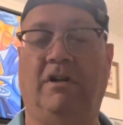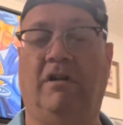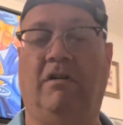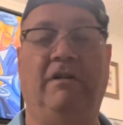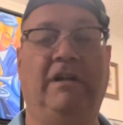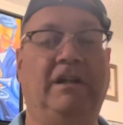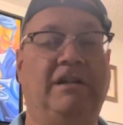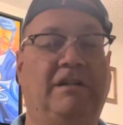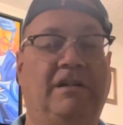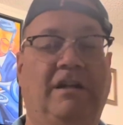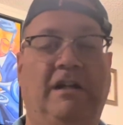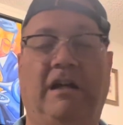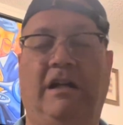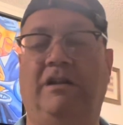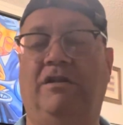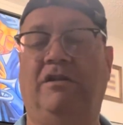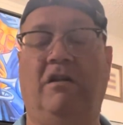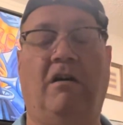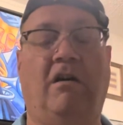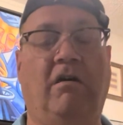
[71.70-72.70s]

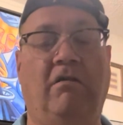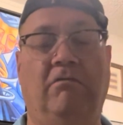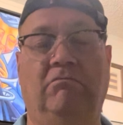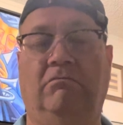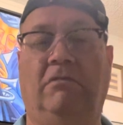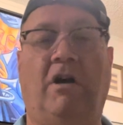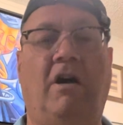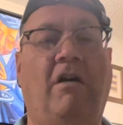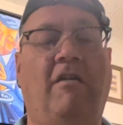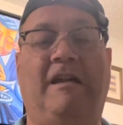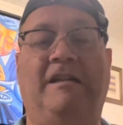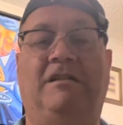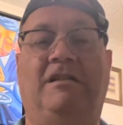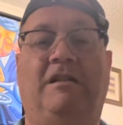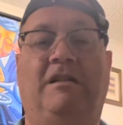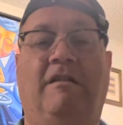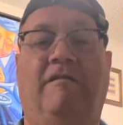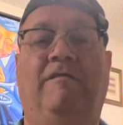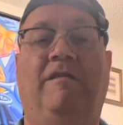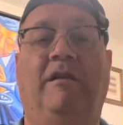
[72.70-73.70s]
intonation, all that
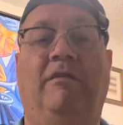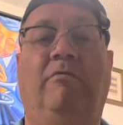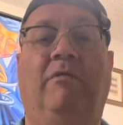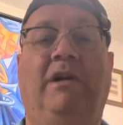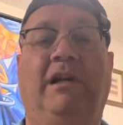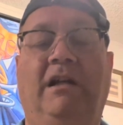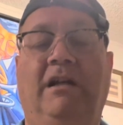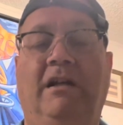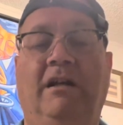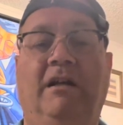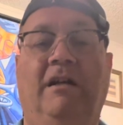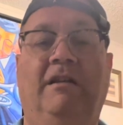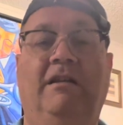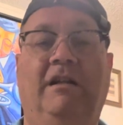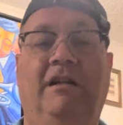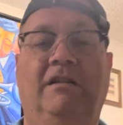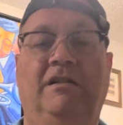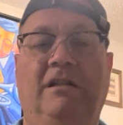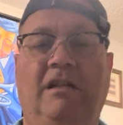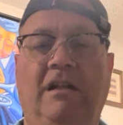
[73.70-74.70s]
stuff that
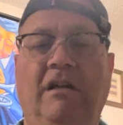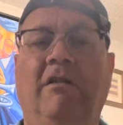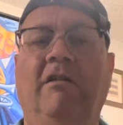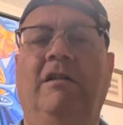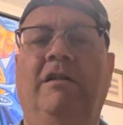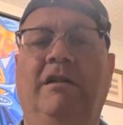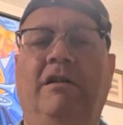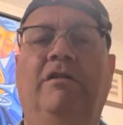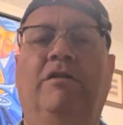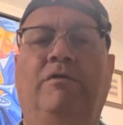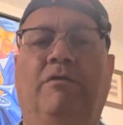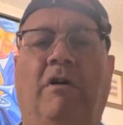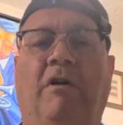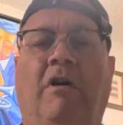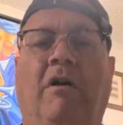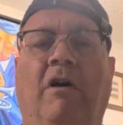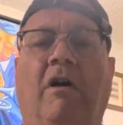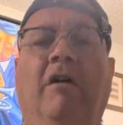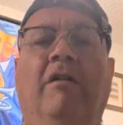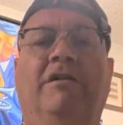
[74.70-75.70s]
is near and dear to our
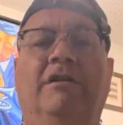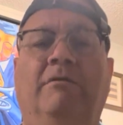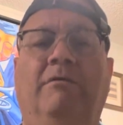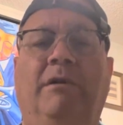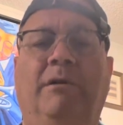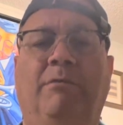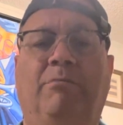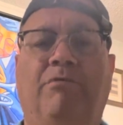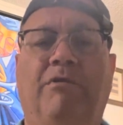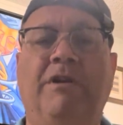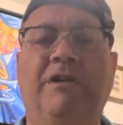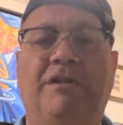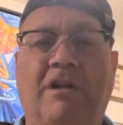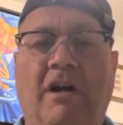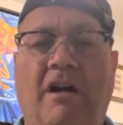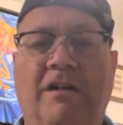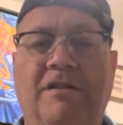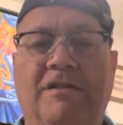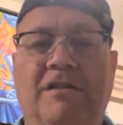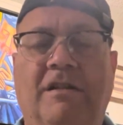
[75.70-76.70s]
hearts and we preach
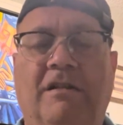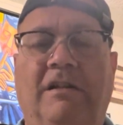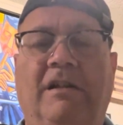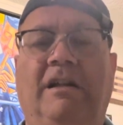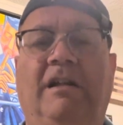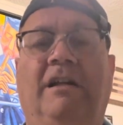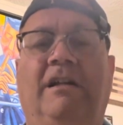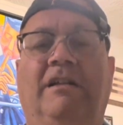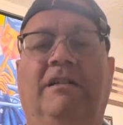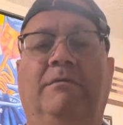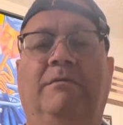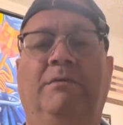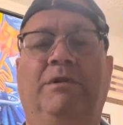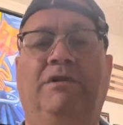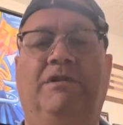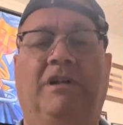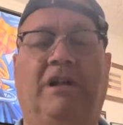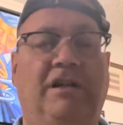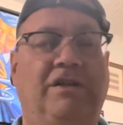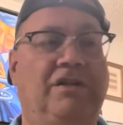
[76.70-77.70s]
constantly as
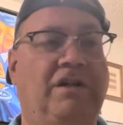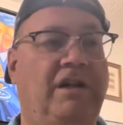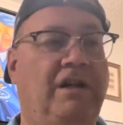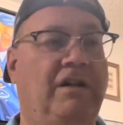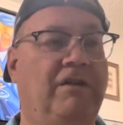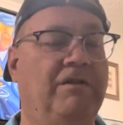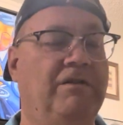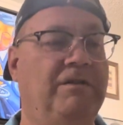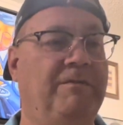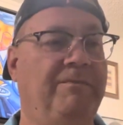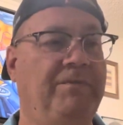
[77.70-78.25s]
music educators.